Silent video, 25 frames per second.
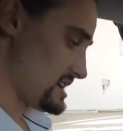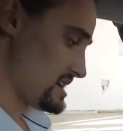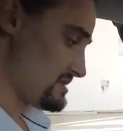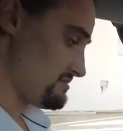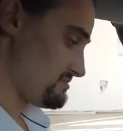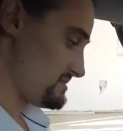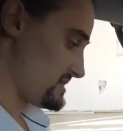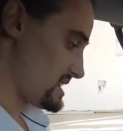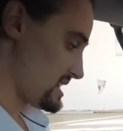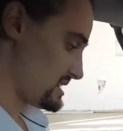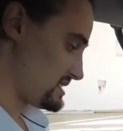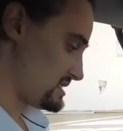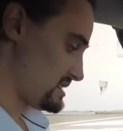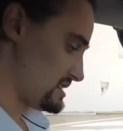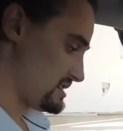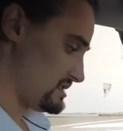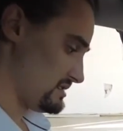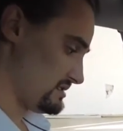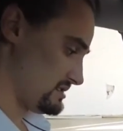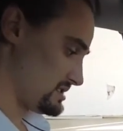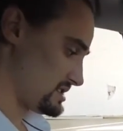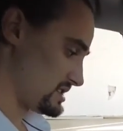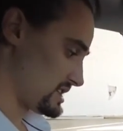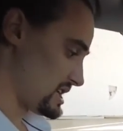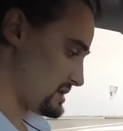yep, they did
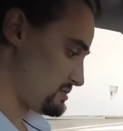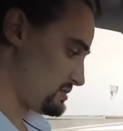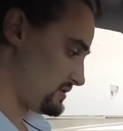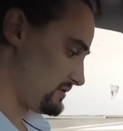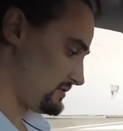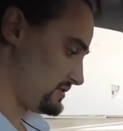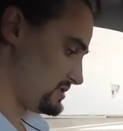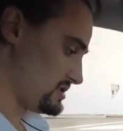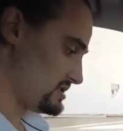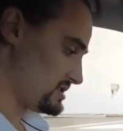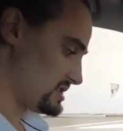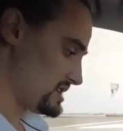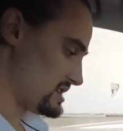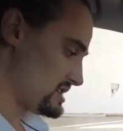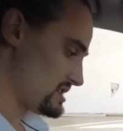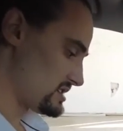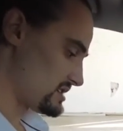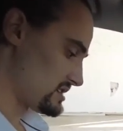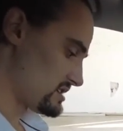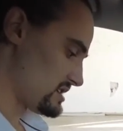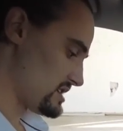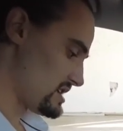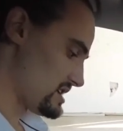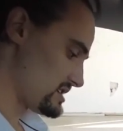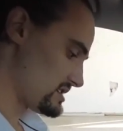skip a few years,
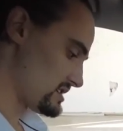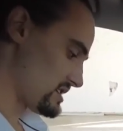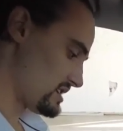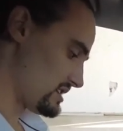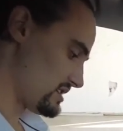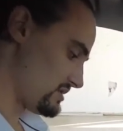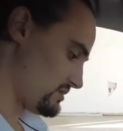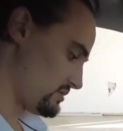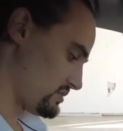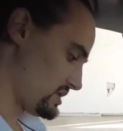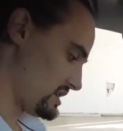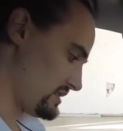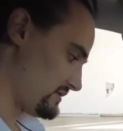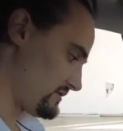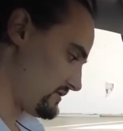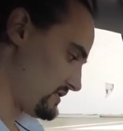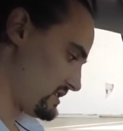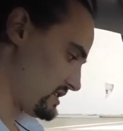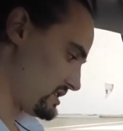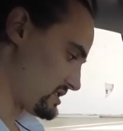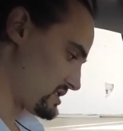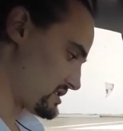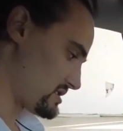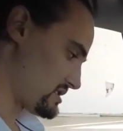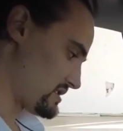guys, and then we've
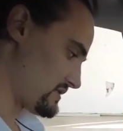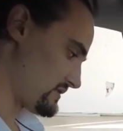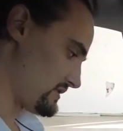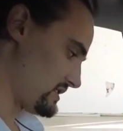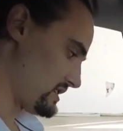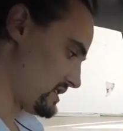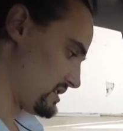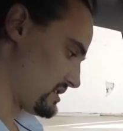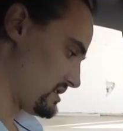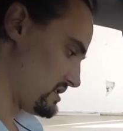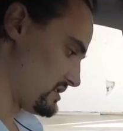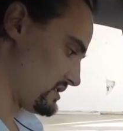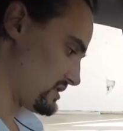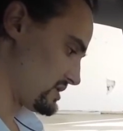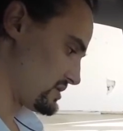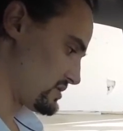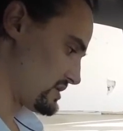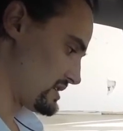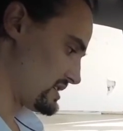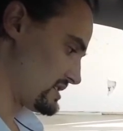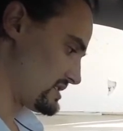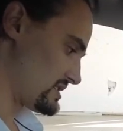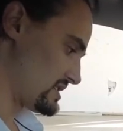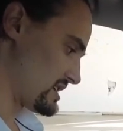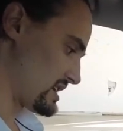finished off here on the
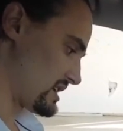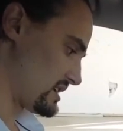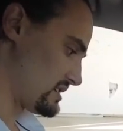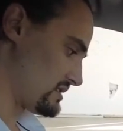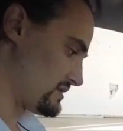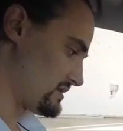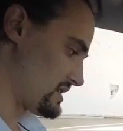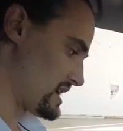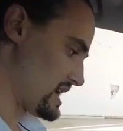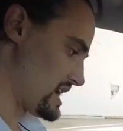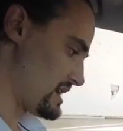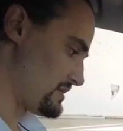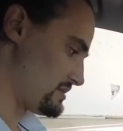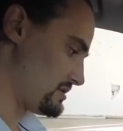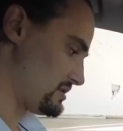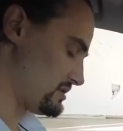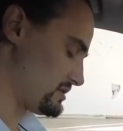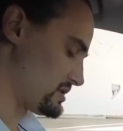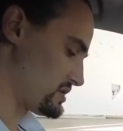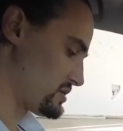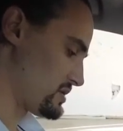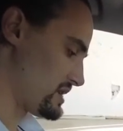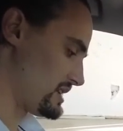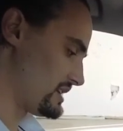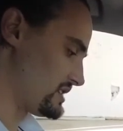22nd of April
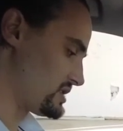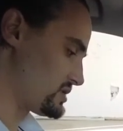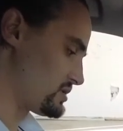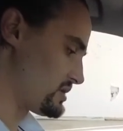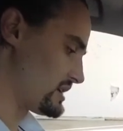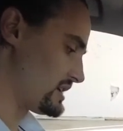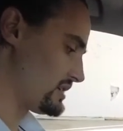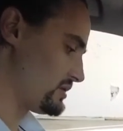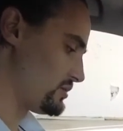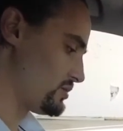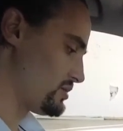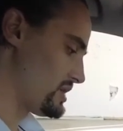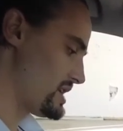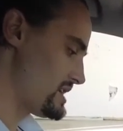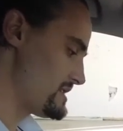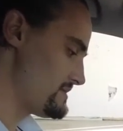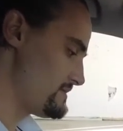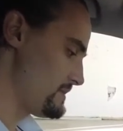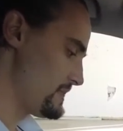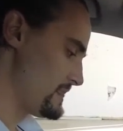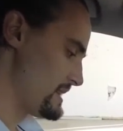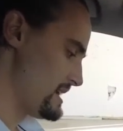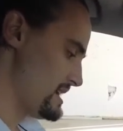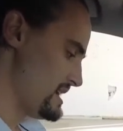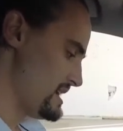2021.